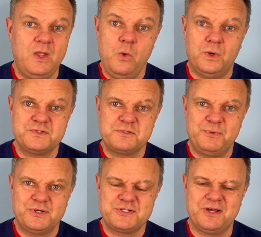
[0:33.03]
Once
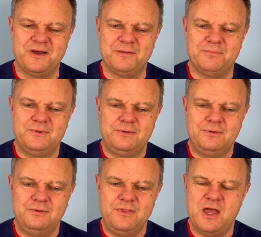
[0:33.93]
upon a time,
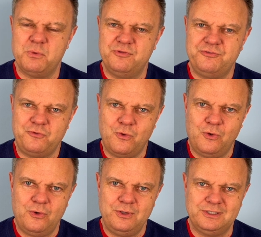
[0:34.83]
there were
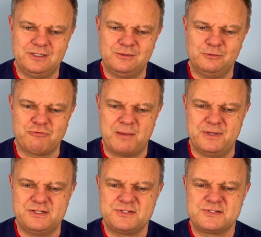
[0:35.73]
4 little
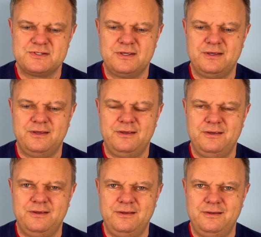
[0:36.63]
rabbits,
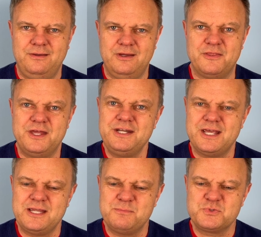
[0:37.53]
and their
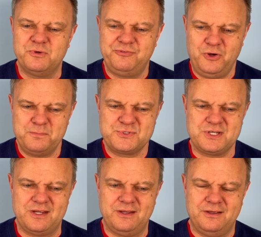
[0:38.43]
names were
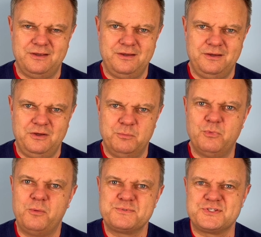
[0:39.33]
Flopsy,
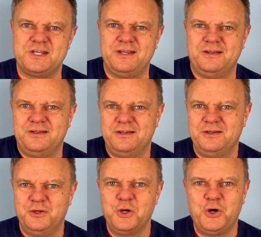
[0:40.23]
Mopsy,
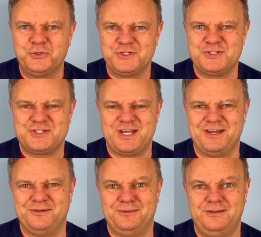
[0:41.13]

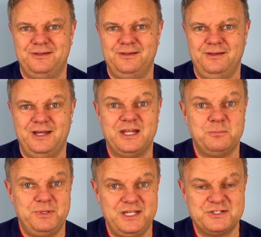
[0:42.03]
Cottontail, and
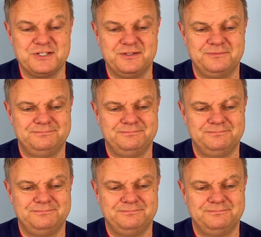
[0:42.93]
Peter.